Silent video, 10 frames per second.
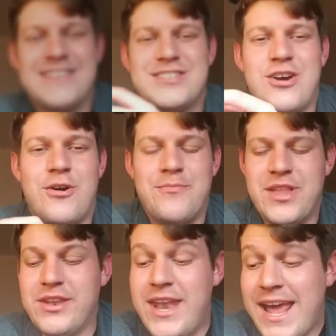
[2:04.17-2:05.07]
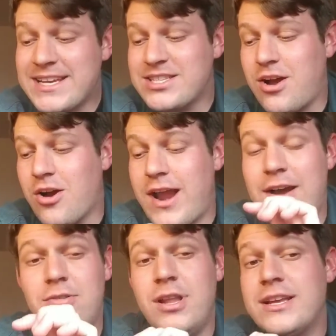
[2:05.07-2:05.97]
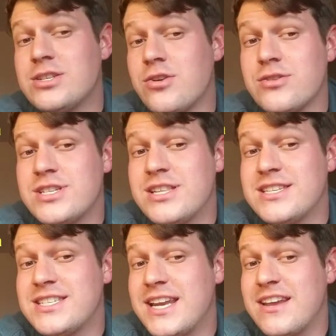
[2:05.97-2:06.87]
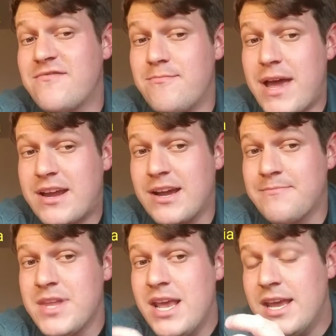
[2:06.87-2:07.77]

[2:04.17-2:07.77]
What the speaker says: So next, our outline turns to the city of Mecca.